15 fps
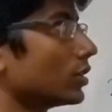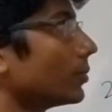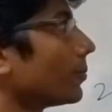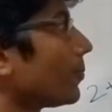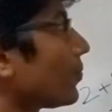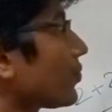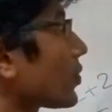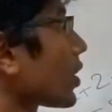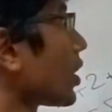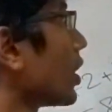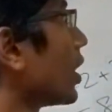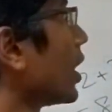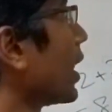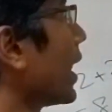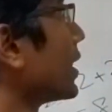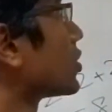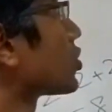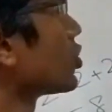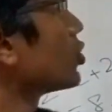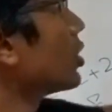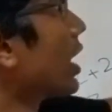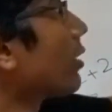here. And
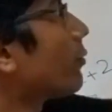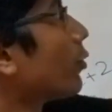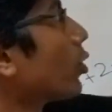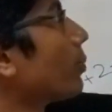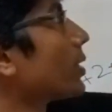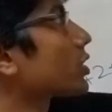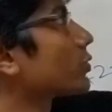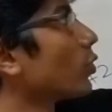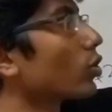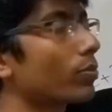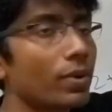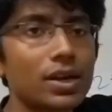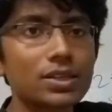so you have 4 plus 4